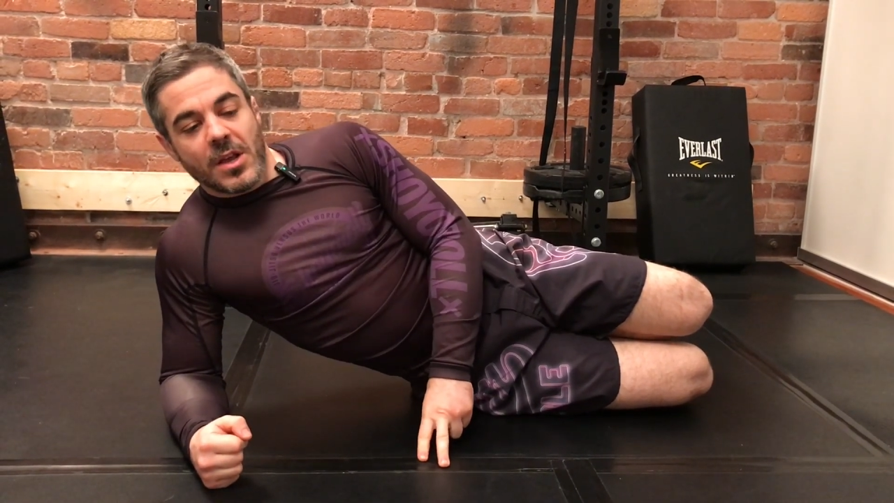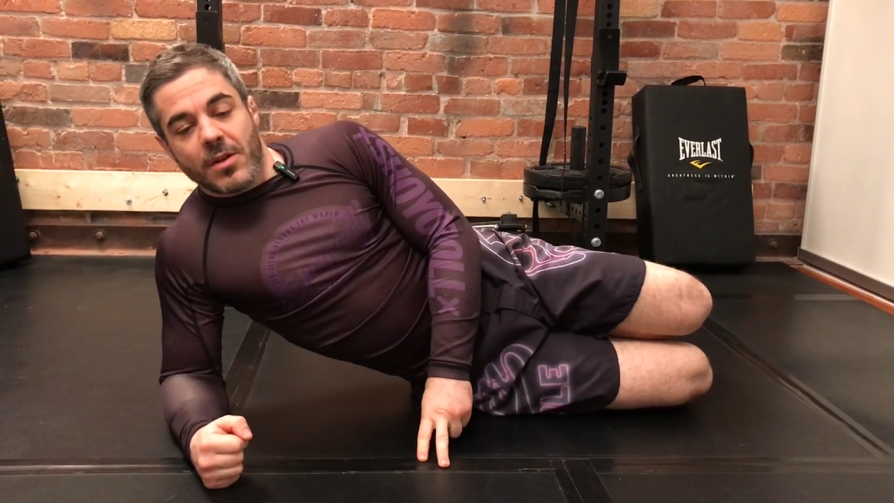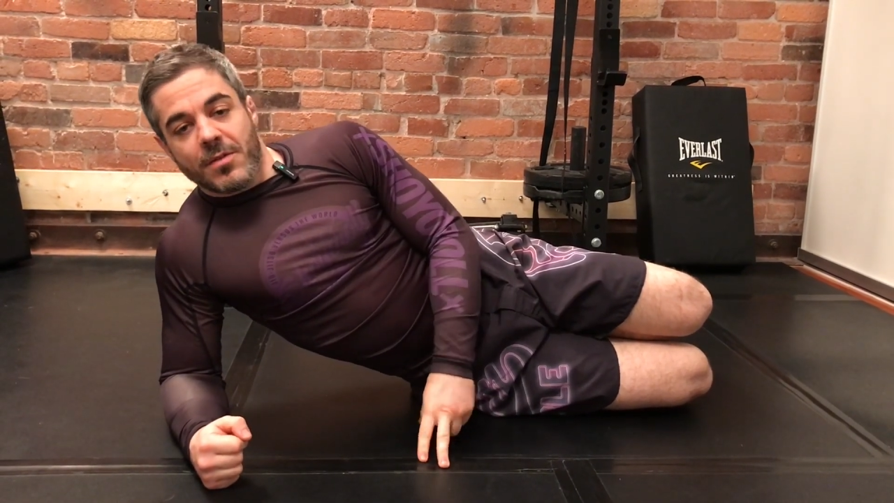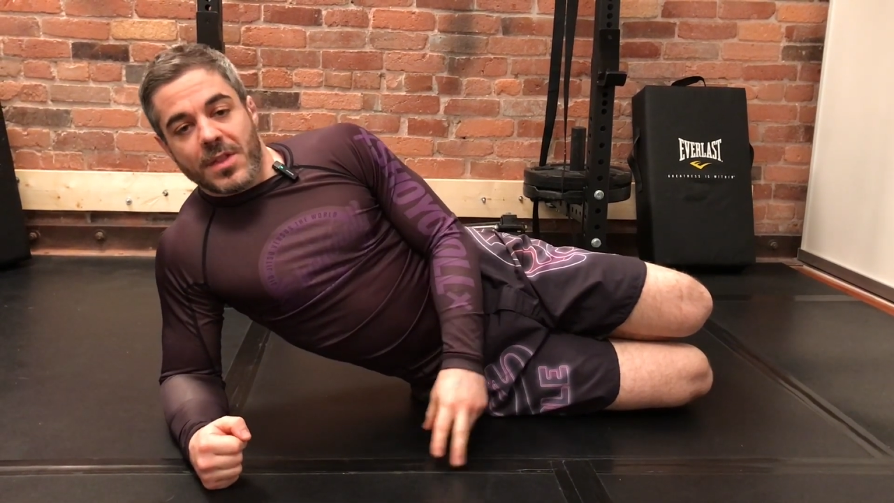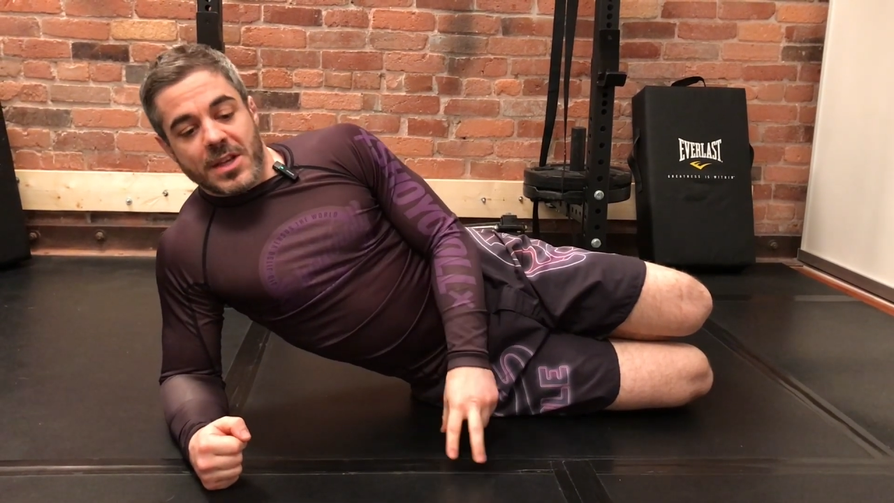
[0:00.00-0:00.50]

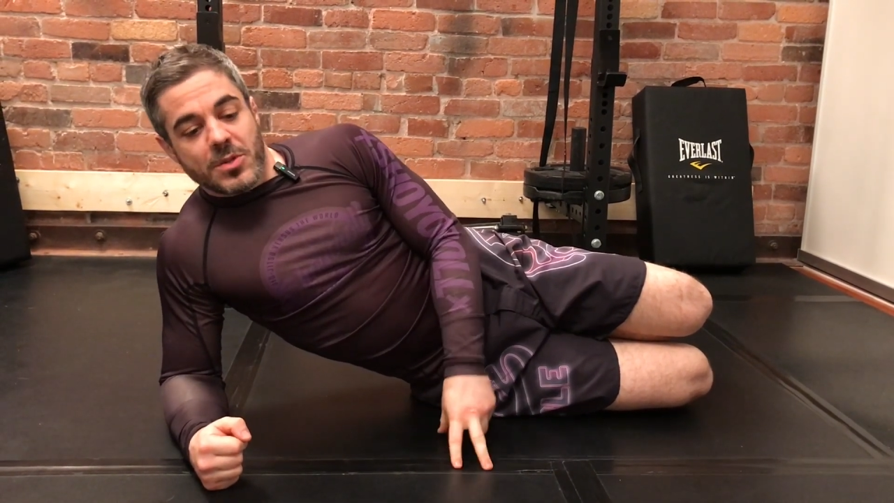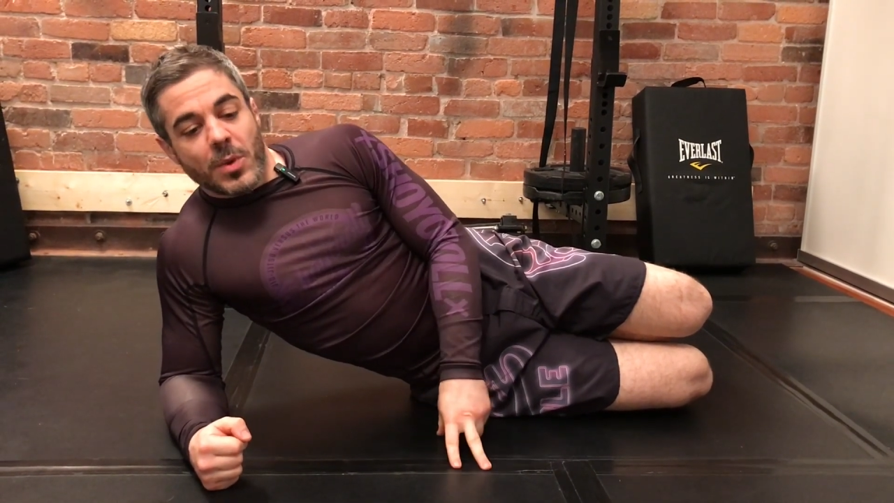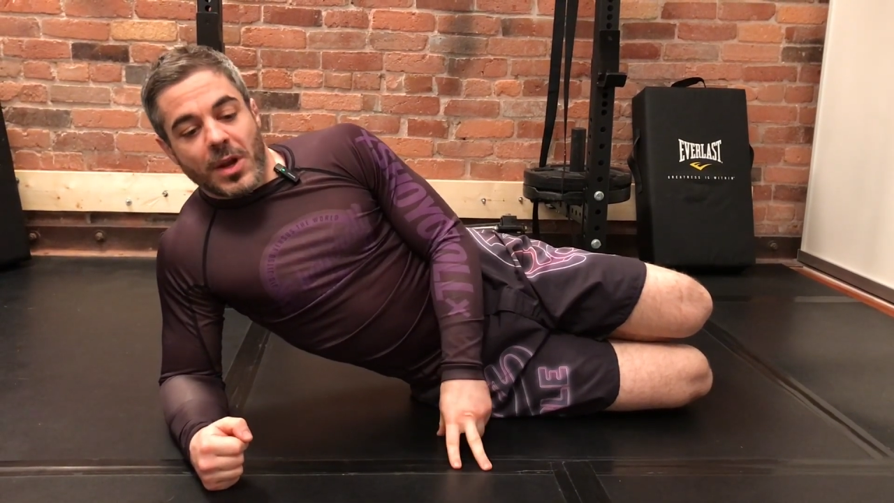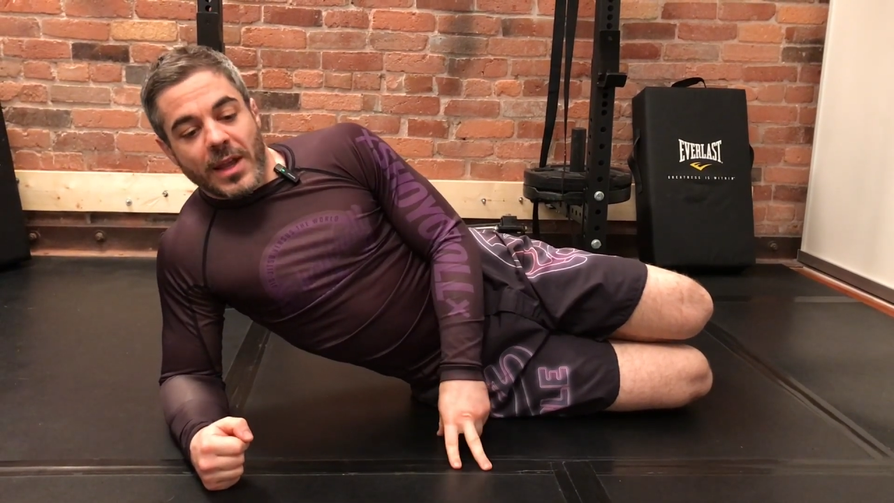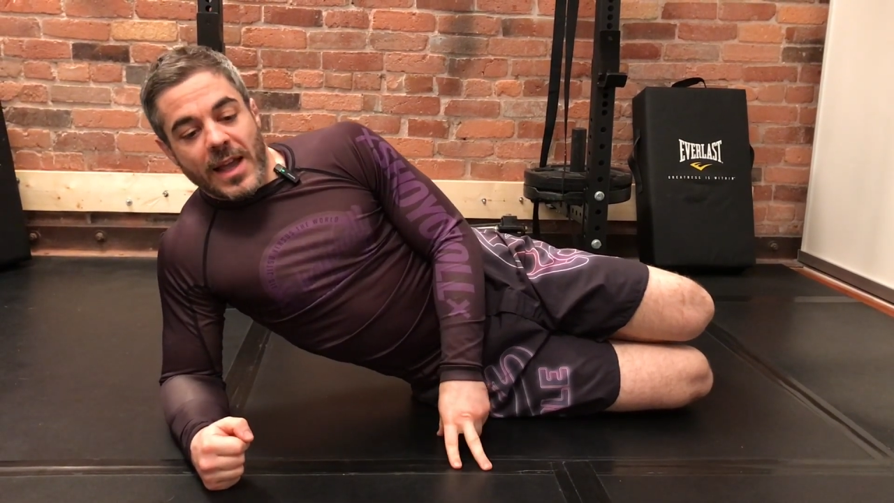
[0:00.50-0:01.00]
For this, we're
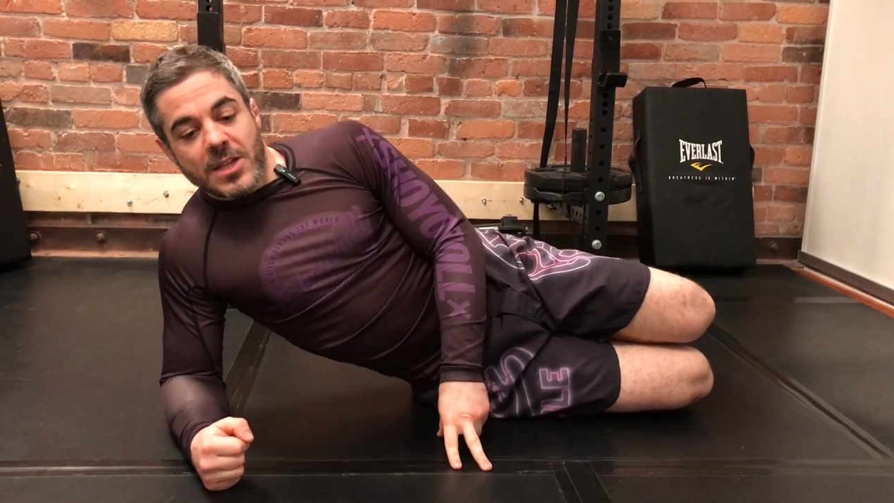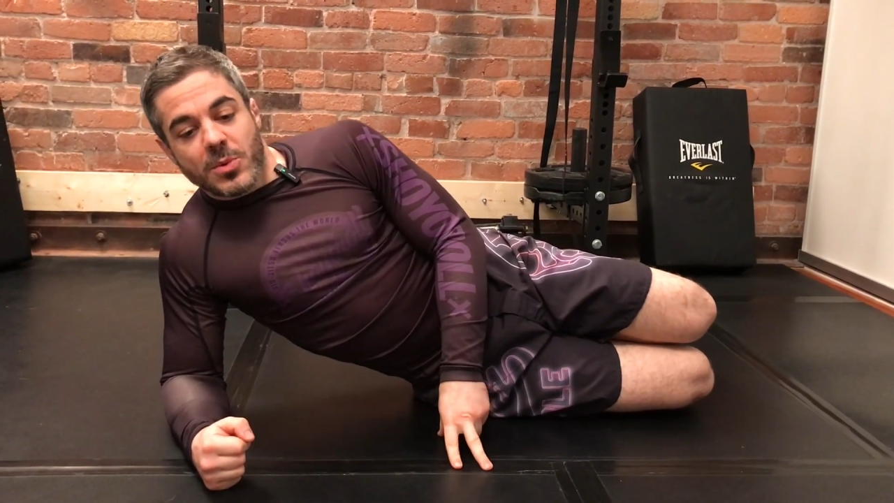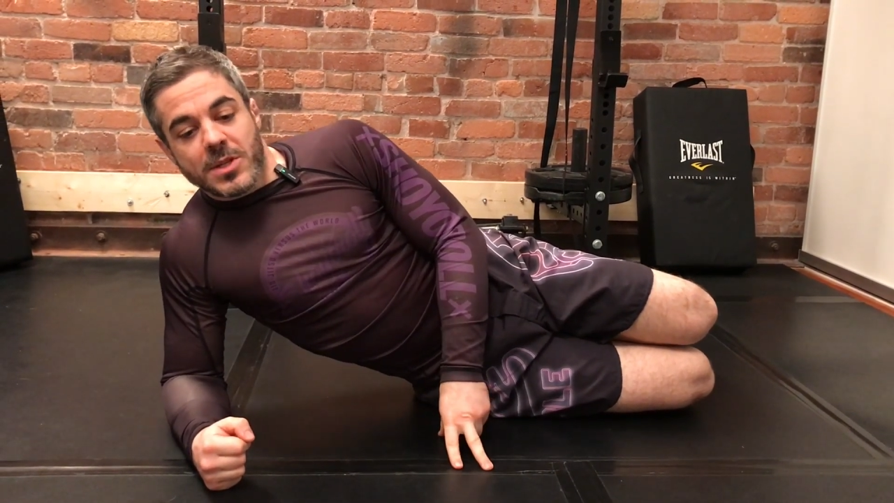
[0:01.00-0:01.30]
going to get into a